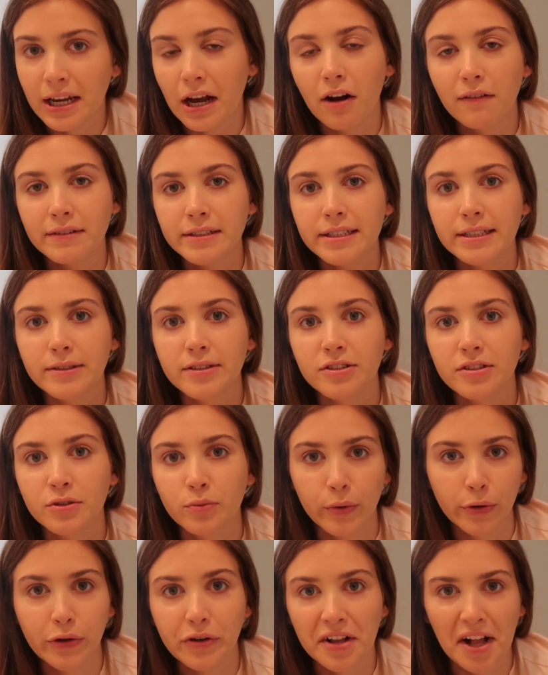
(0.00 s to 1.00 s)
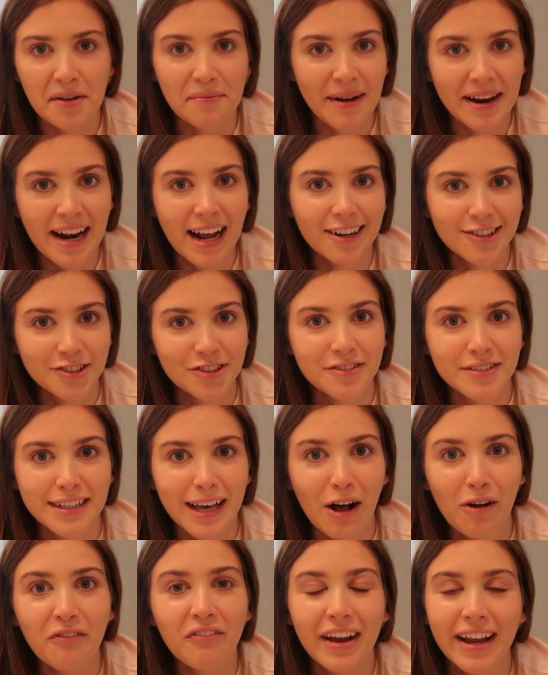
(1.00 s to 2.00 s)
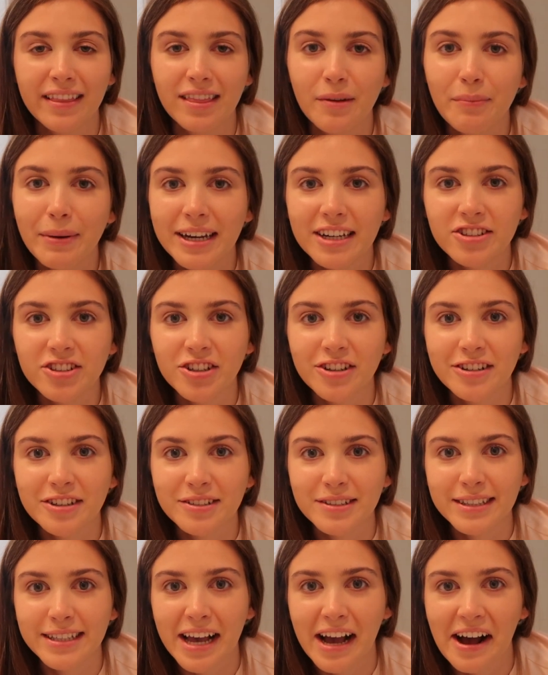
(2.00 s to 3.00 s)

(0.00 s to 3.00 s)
I obviously just want to look like my natural self in the pictures.